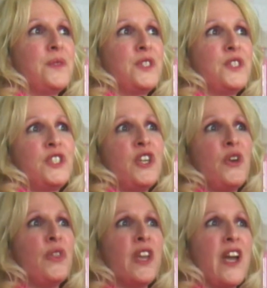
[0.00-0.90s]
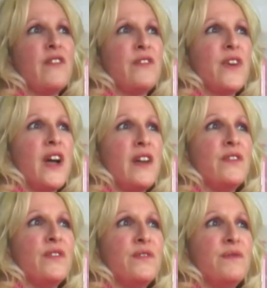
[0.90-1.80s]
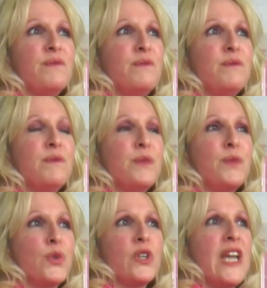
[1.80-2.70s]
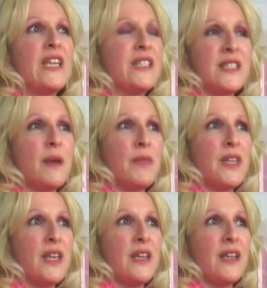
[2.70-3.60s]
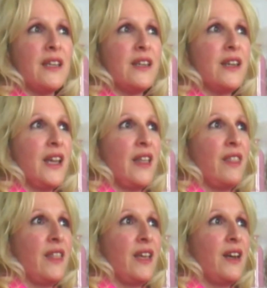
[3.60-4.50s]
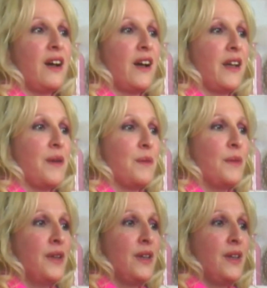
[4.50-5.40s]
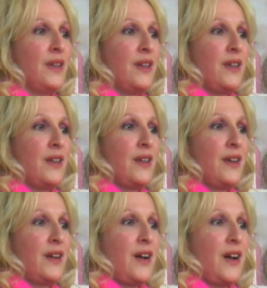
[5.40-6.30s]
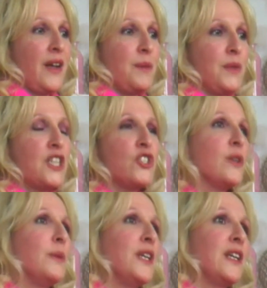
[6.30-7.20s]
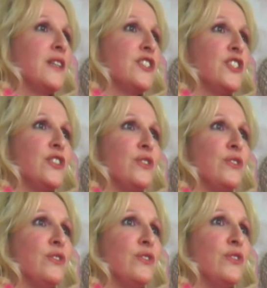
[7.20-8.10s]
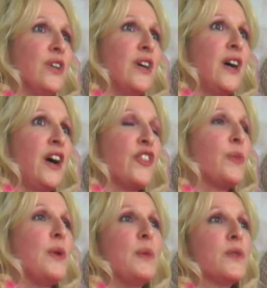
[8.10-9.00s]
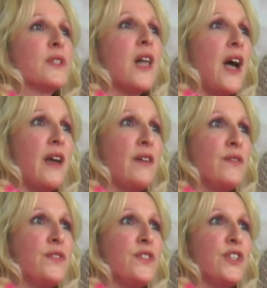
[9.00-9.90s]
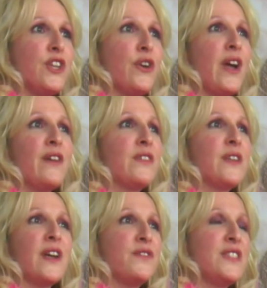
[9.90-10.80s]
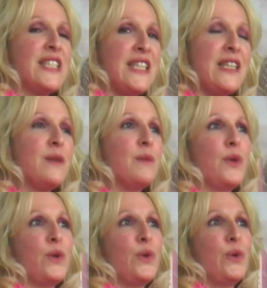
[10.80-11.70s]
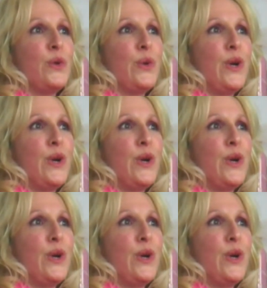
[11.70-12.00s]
to know that I've created something, and that I'm contributing to other people's lives. I have a team who